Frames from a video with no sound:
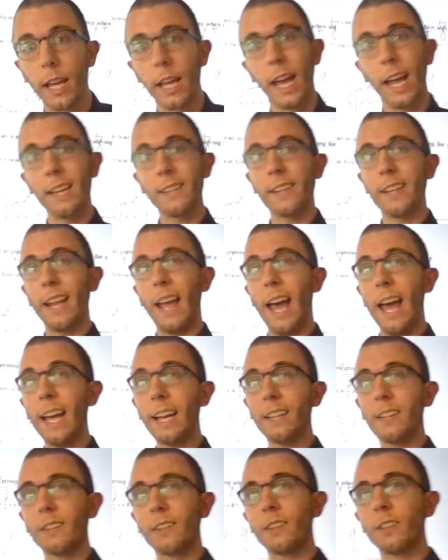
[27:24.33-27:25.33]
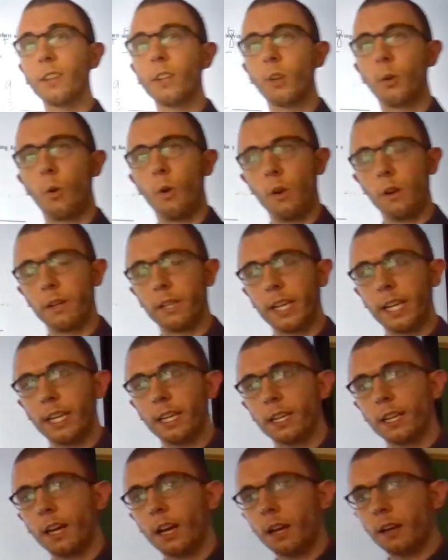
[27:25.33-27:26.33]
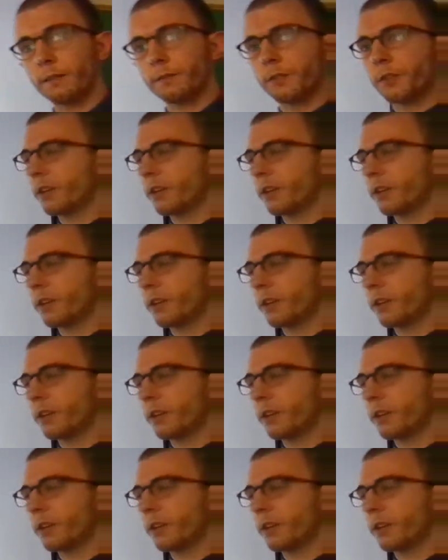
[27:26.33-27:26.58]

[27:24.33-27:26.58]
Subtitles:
has an x-coordinate of